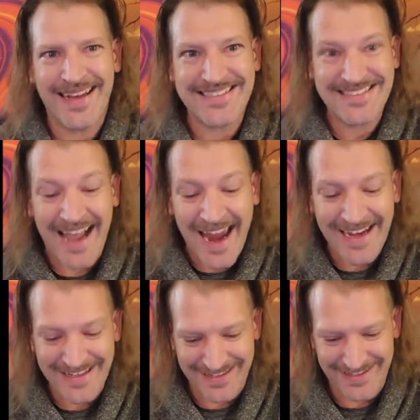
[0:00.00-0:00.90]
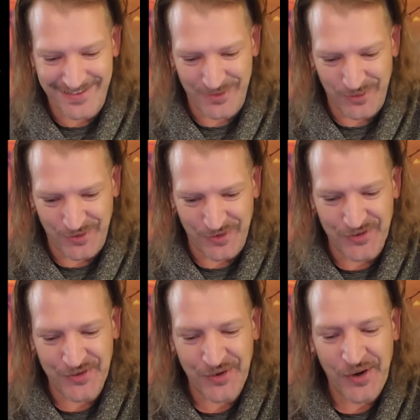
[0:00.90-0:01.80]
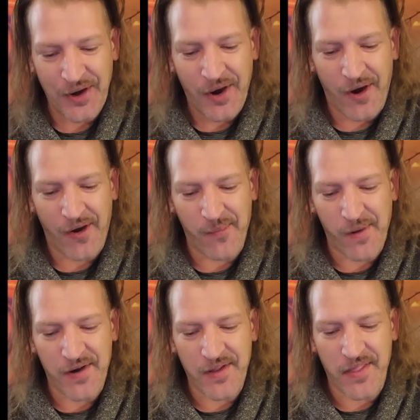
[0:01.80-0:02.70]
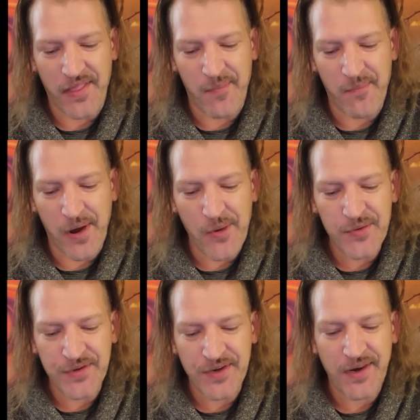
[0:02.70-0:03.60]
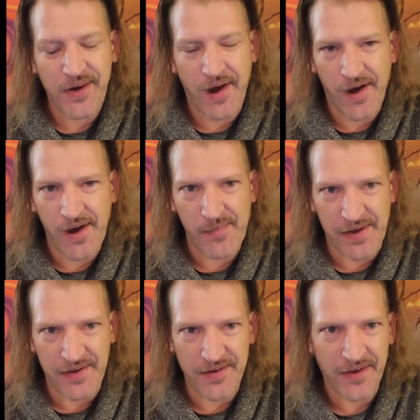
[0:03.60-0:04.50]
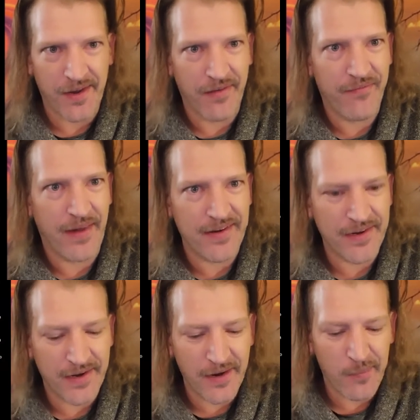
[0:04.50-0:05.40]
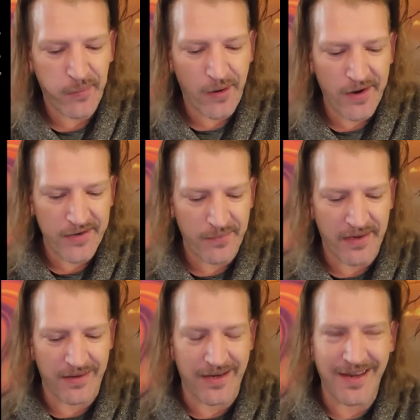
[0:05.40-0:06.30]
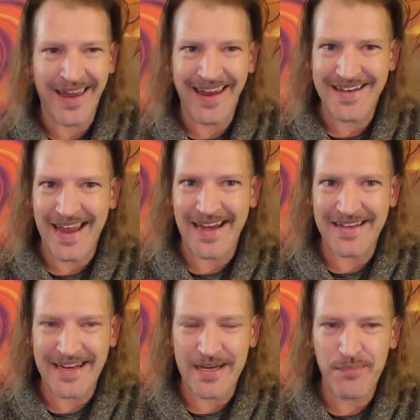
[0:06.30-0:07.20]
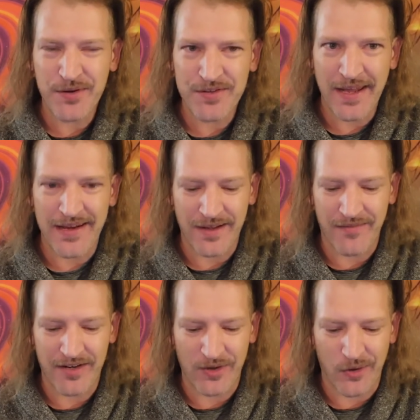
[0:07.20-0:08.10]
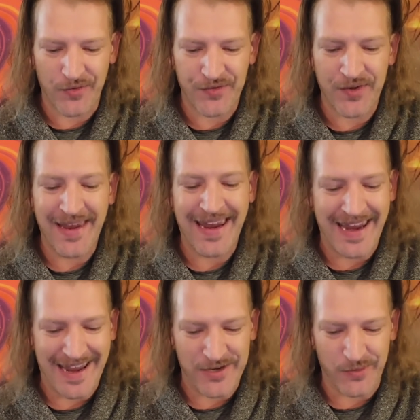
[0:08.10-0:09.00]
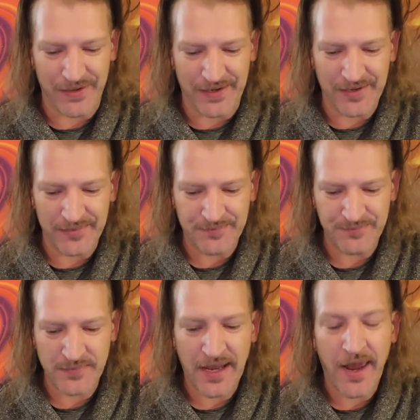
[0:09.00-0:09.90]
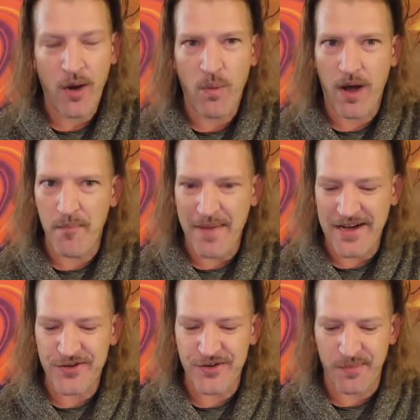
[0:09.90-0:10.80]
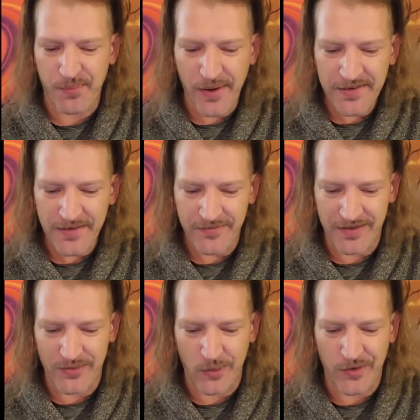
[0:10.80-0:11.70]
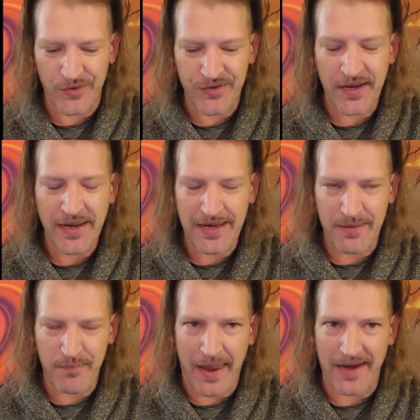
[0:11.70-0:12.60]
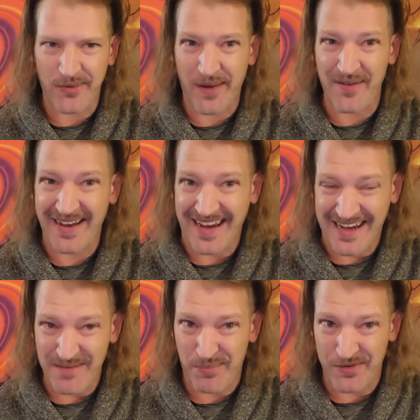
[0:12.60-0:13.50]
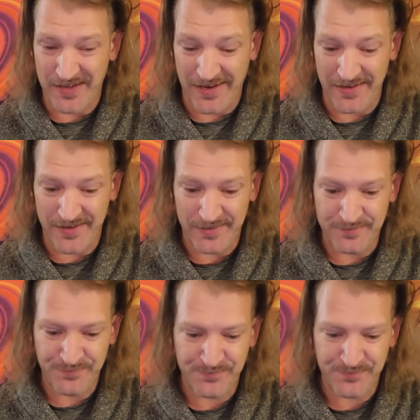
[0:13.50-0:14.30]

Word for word: Anxiety disorders are among the most common, affecting approximately nineteen percent of adults annually, while major depressive disorders impact around eight percent.